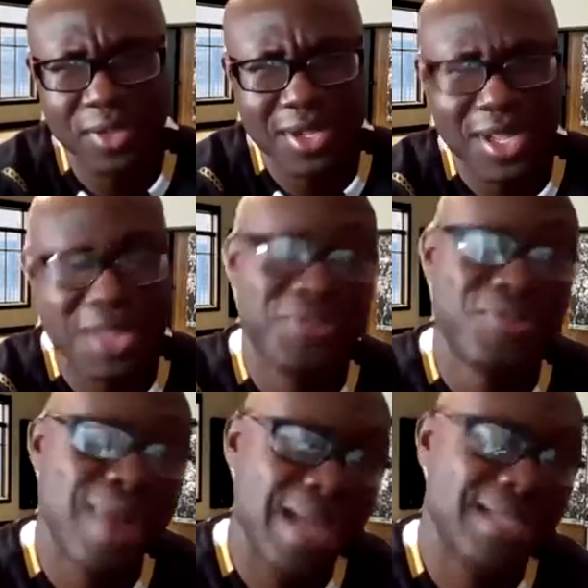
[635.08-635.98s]
a
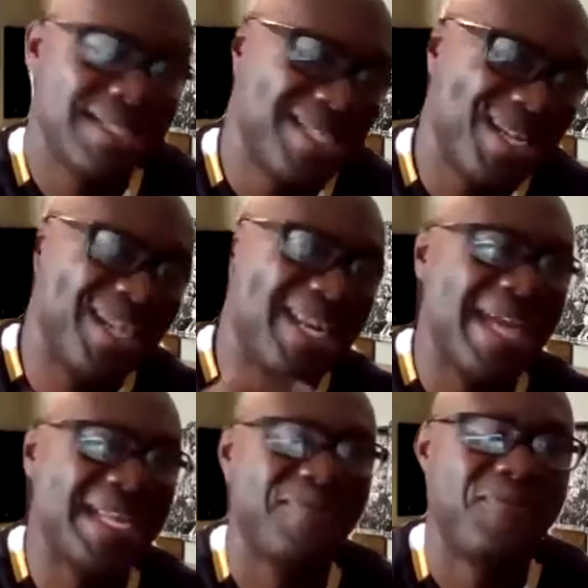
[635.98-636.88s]
threat to the
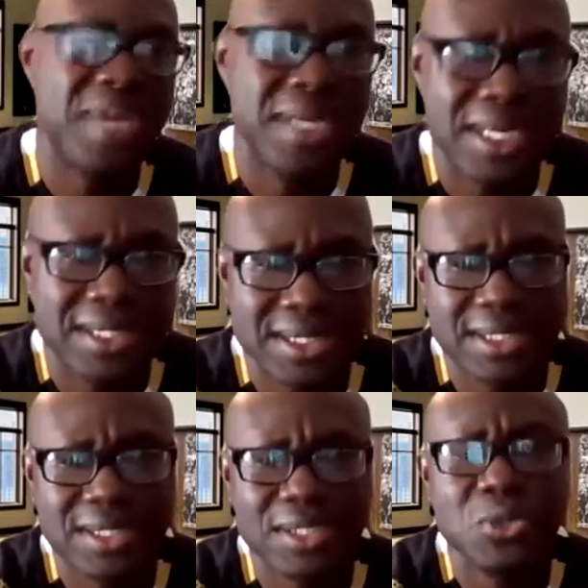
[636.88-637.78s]
Lady Phoenix
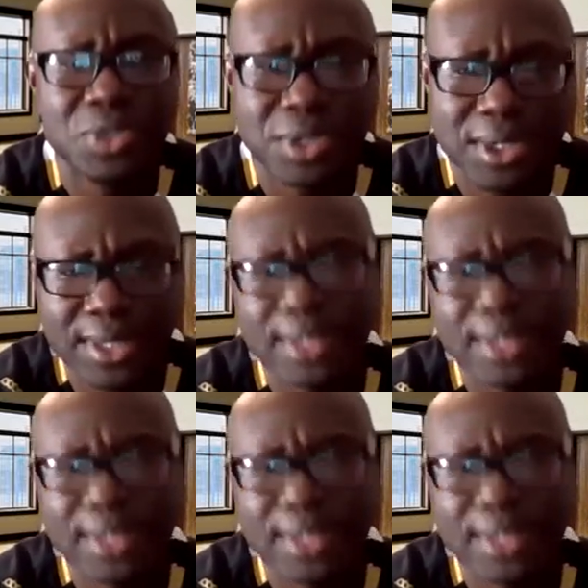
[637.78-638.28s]
usually?